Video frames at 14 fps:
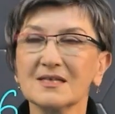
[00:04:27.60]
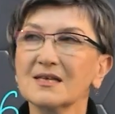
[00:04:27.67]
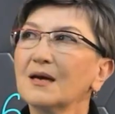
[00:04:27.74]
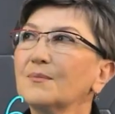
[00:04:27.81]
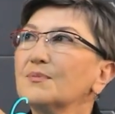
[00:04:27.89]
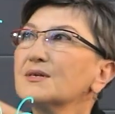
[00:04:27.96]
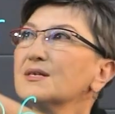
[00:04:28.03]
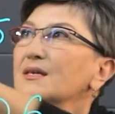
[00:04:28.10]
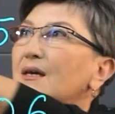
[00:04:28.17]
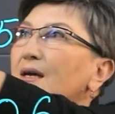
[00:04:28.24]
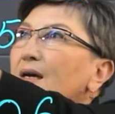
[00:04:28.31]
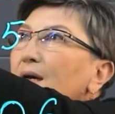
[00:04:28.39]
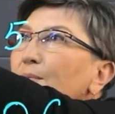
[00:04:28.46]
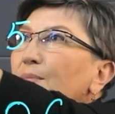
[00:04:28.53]
writing
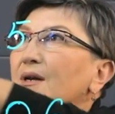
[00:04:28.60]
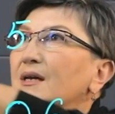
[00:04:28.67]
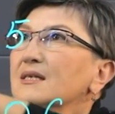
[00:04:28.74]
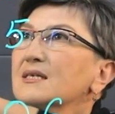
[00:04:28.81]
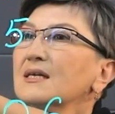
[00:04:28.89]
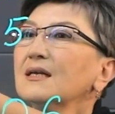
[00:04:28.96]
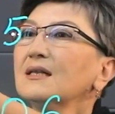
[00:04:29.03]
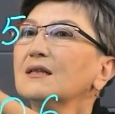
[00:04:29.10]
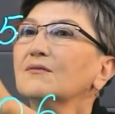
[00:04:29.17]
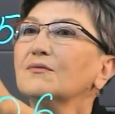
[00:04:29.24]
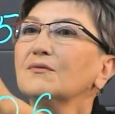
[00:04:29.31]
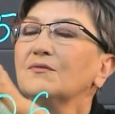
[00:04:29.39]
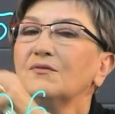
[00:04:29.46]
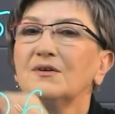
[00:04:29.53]
percentages as
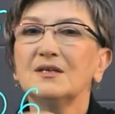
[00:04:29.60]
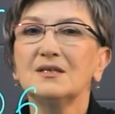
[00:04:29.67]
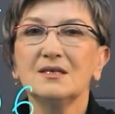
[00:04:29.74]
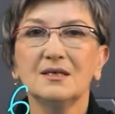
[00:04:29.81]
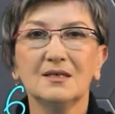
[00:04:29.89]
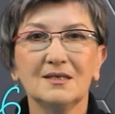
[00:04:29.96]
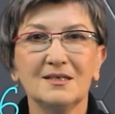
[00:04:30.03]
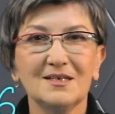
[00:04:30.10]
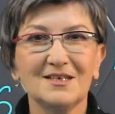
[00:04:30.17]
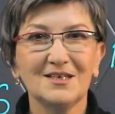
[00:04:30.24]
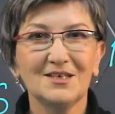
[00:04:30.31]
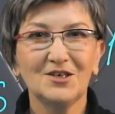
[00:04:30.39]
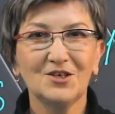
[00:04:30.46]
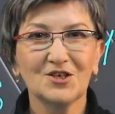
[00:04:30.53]
decimals, and
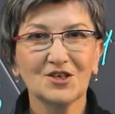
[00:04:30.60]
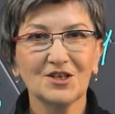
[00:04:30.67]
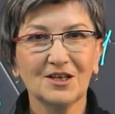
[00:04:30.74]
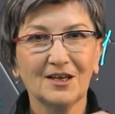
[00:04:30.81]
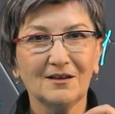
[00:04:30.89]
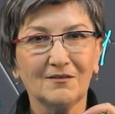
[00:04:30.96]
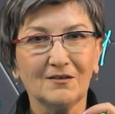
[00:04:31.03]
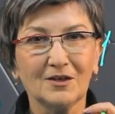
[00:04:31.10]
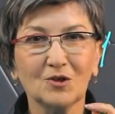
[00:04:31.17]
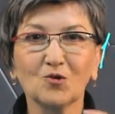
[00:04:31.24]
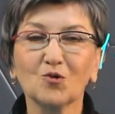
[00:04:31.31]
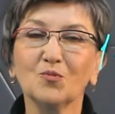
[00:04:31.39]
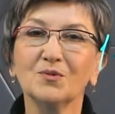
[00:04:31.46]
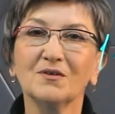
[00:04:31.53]
for today our
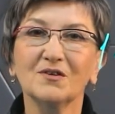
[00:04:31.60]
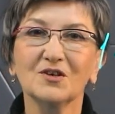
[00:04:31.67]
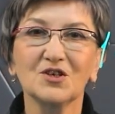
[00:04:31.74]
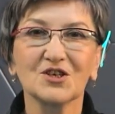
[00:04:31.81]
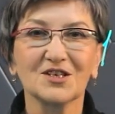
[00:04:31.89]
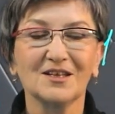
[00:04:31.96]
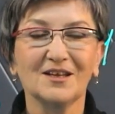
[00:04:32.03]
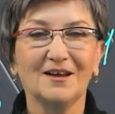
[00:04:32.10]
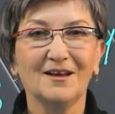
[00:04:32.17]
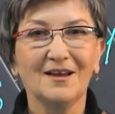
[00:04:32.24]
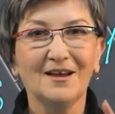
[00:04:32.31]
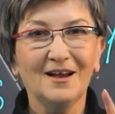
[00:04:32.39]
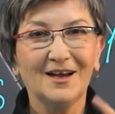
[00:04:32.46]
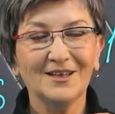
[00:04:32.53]
lesson has come to an
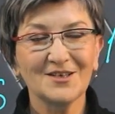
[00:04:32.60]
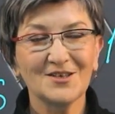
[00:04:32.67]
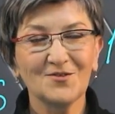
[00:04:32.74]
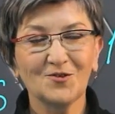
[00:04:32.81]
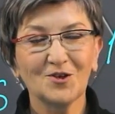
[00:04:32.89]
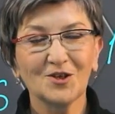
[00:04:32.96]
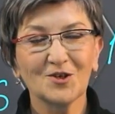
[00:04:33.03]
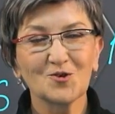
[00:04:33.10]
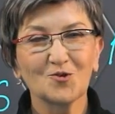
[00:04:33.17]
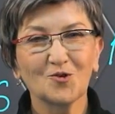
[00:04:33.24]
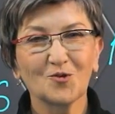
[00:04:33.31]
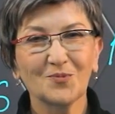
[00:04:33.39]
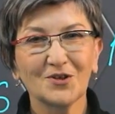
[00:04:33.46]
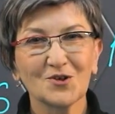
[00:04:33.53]
end.
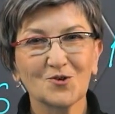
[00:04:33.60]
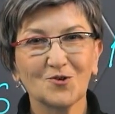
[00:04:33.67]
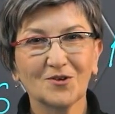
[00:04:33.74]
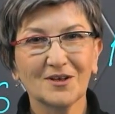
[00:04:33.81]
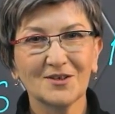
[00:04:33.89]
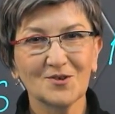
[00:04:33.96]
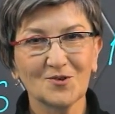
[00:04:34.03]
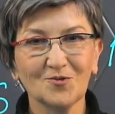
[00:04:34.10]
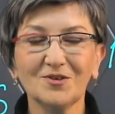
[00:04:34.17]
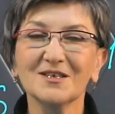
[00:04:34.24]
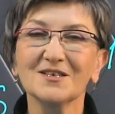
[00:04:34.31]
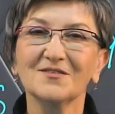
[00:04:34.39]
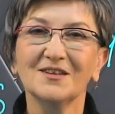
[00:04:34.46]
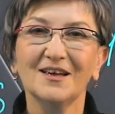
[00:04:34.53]
Goodbye.
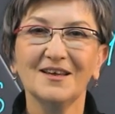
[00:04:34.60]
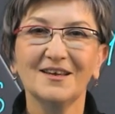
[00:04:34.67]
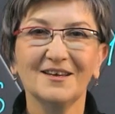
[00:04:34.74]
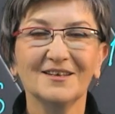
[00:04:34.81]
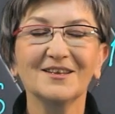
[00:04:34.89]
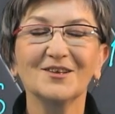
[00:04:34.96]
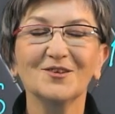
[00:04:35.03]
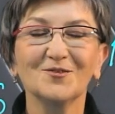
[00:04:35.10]
See you again.